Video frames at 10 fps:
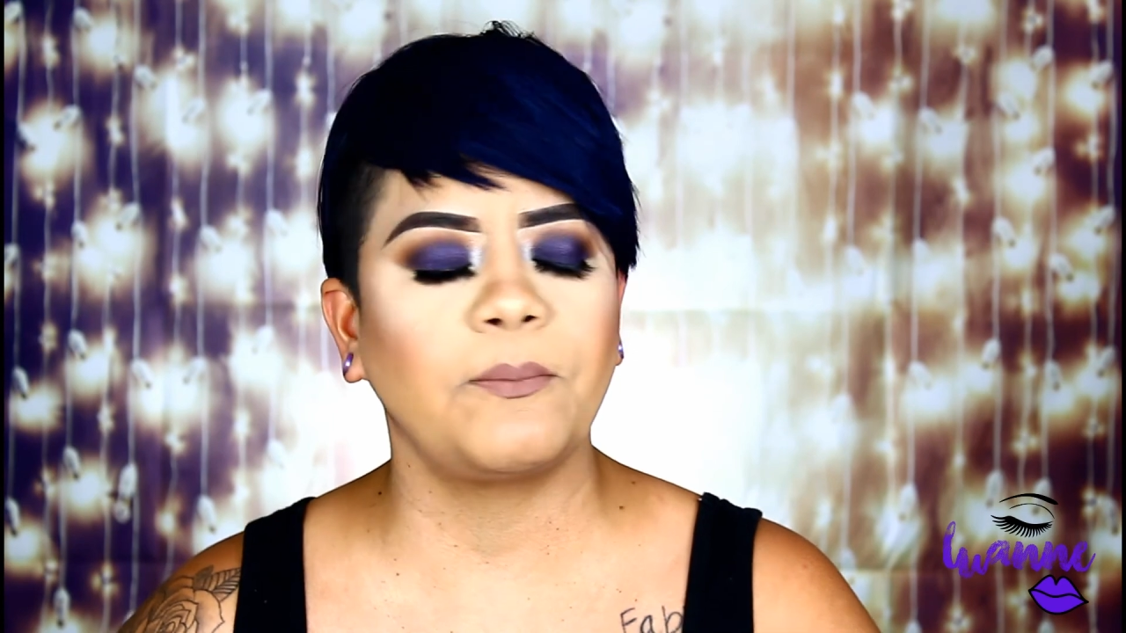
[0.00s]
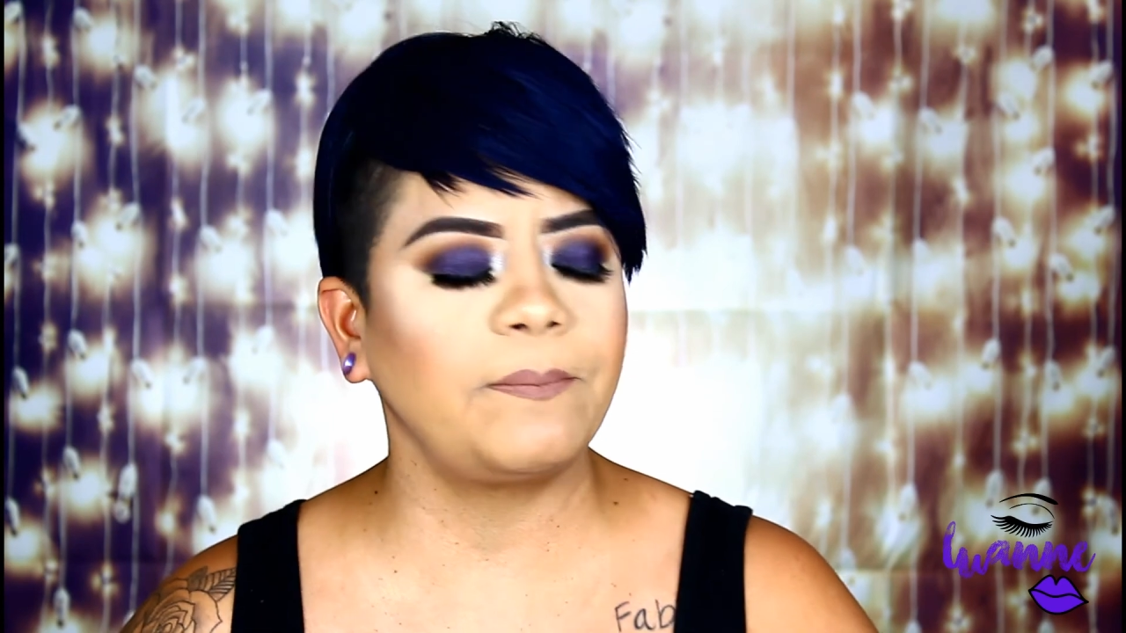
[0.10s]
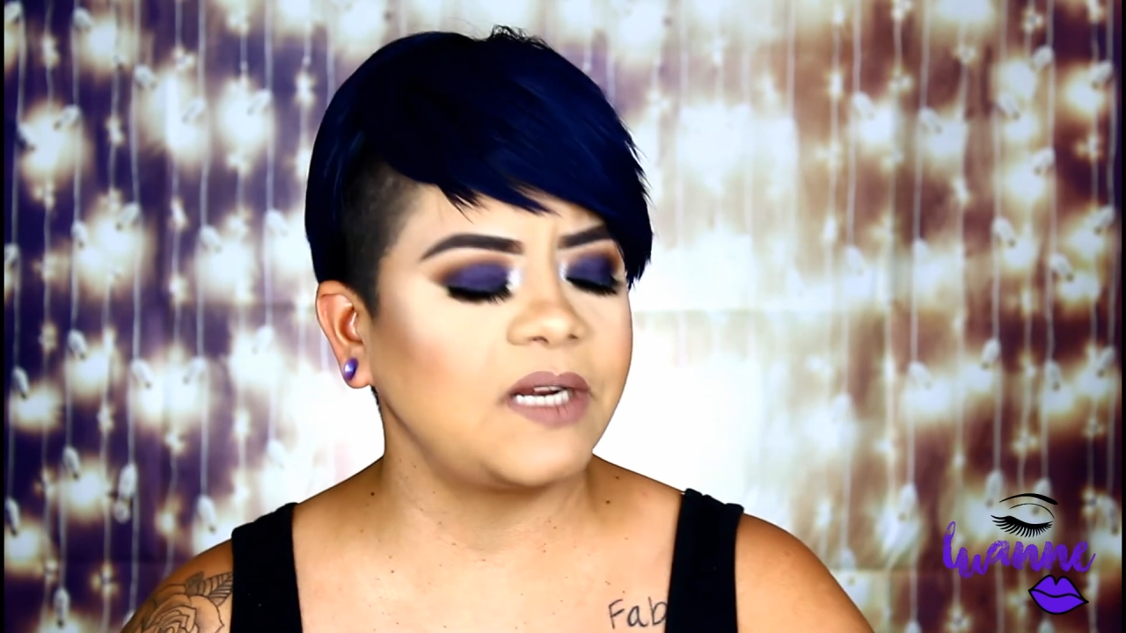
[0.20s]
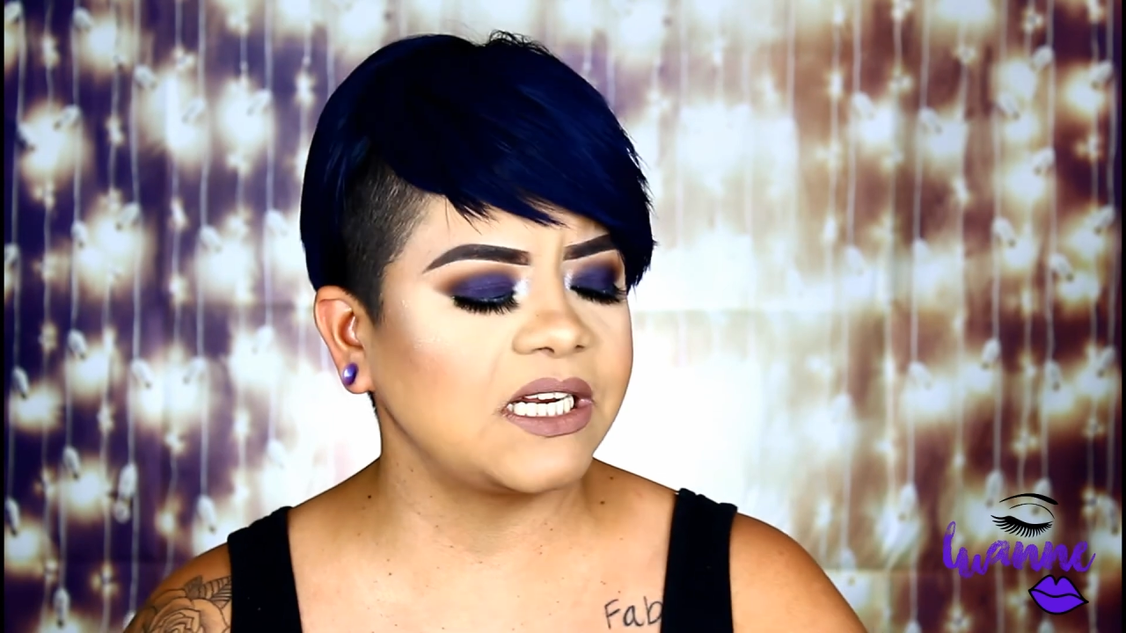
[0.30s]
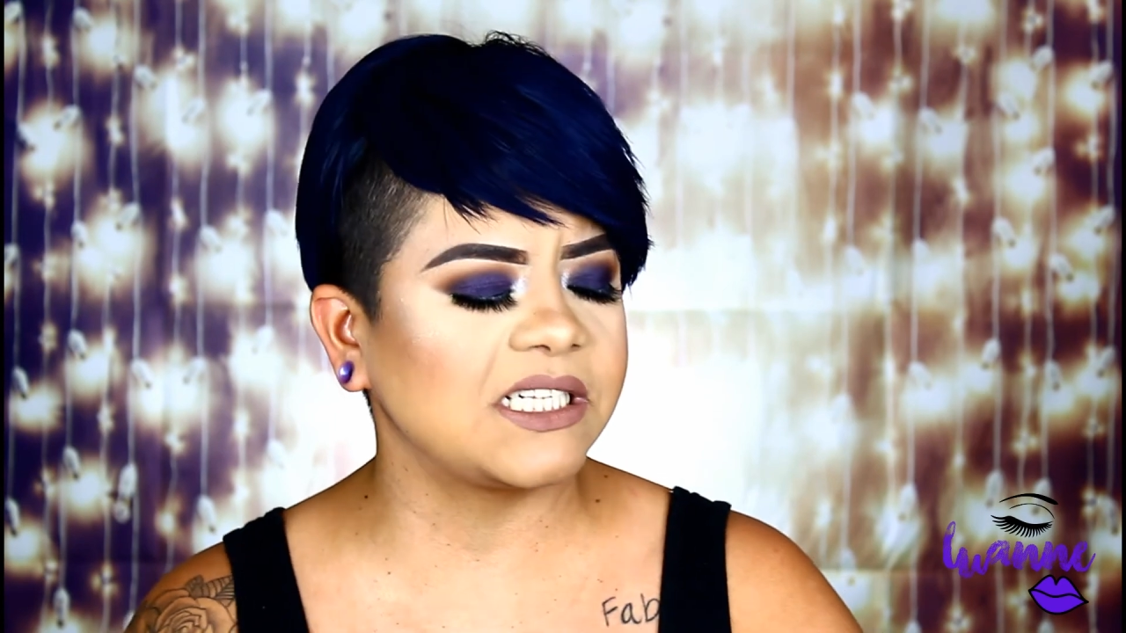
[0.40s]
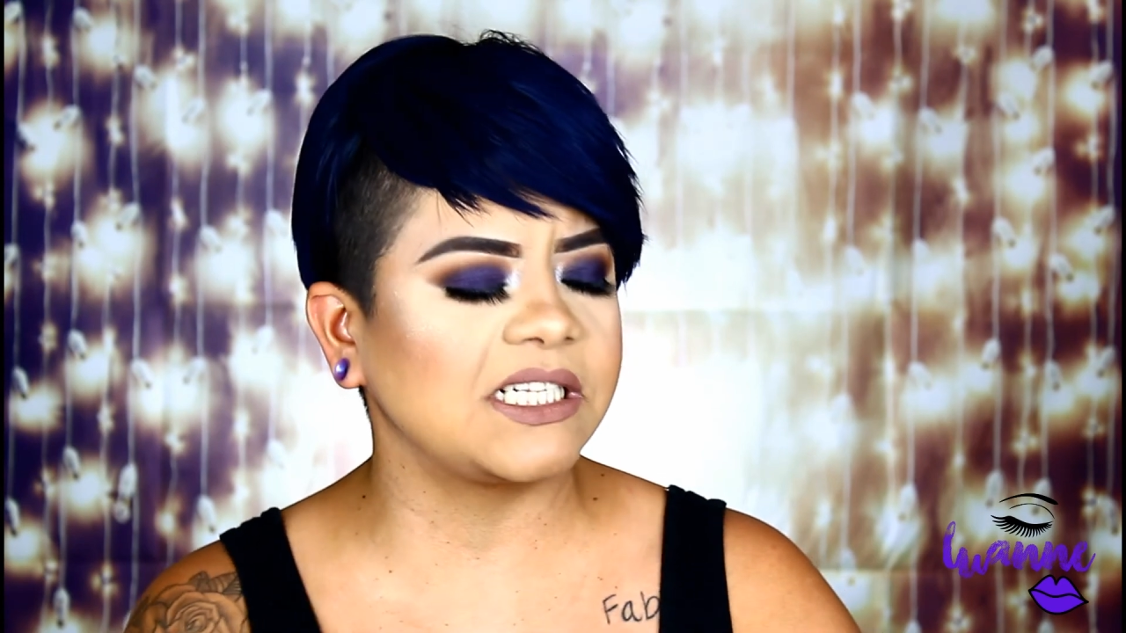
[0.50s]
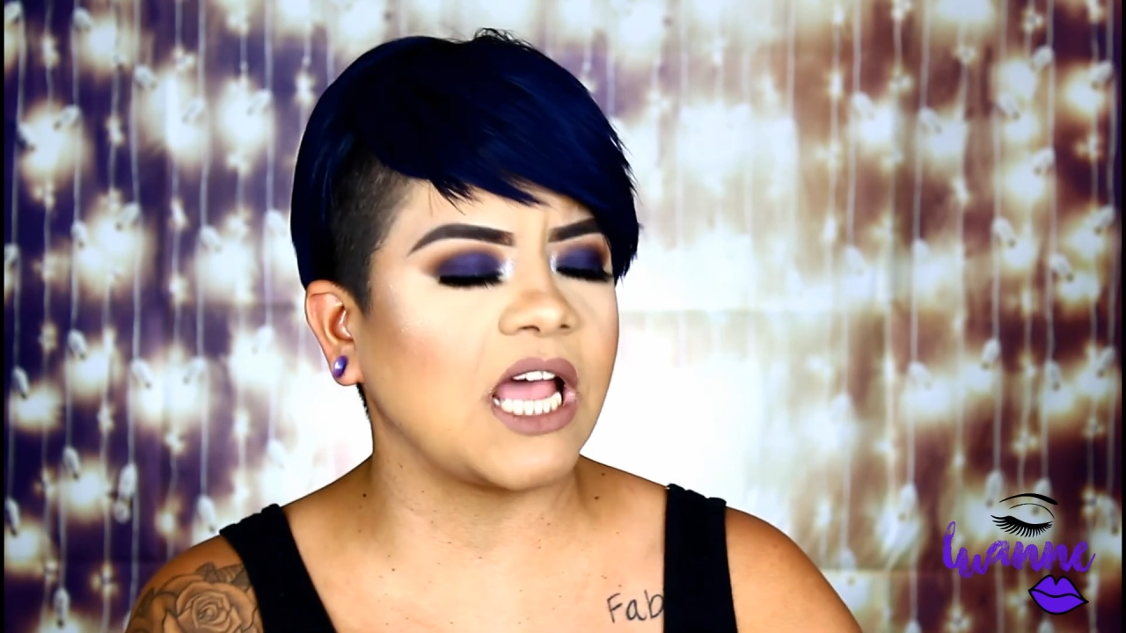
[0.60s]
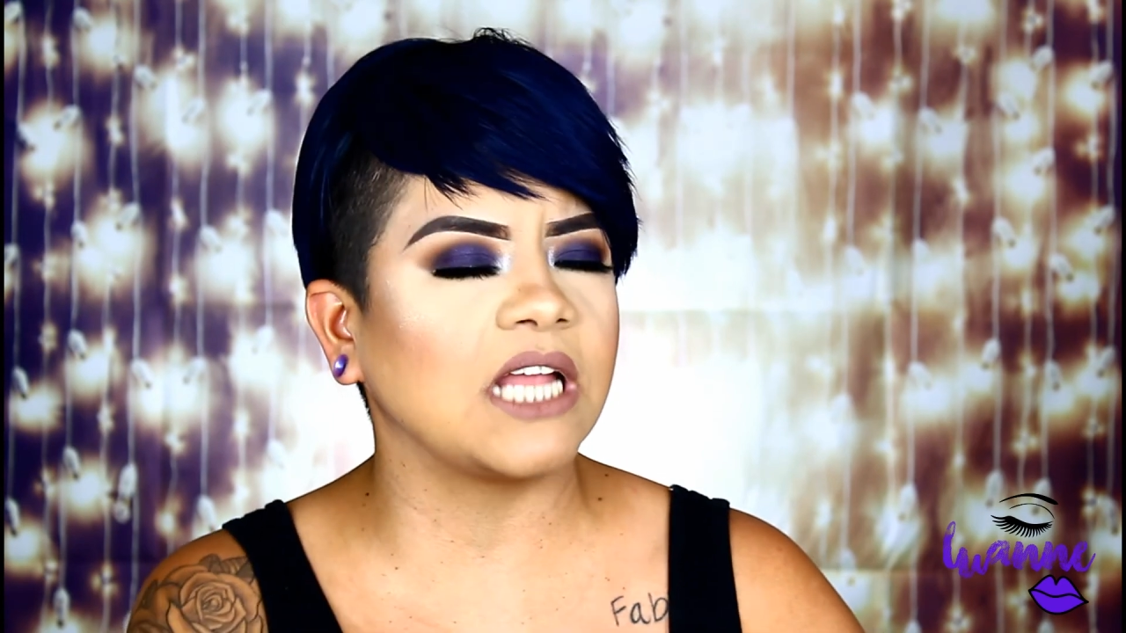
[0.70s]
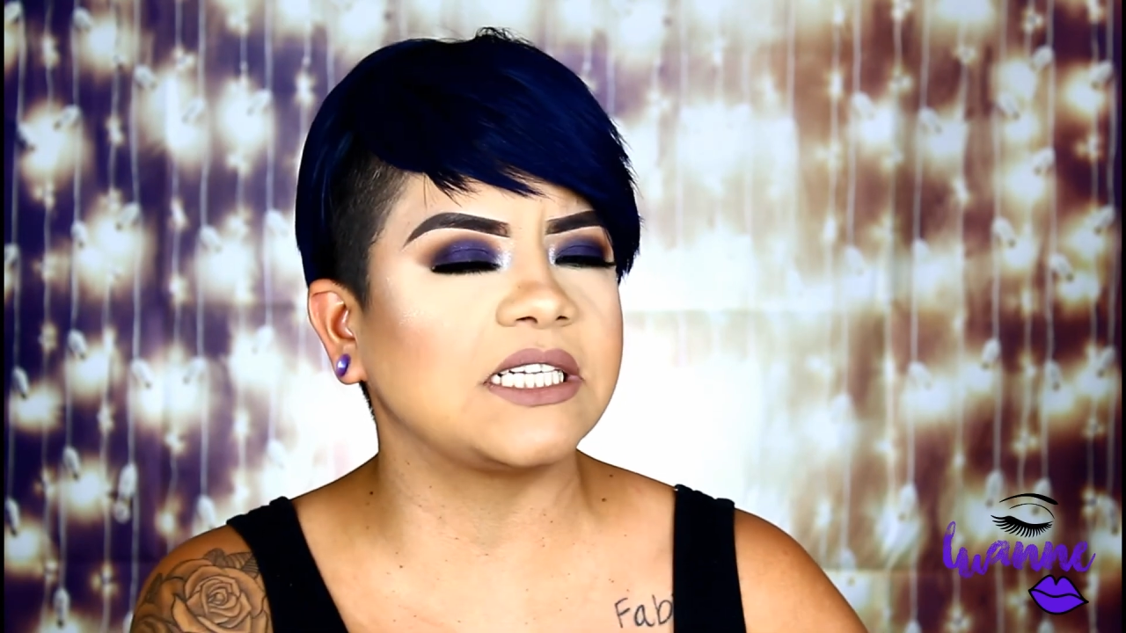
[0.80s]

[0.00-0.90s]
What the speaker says: but it is not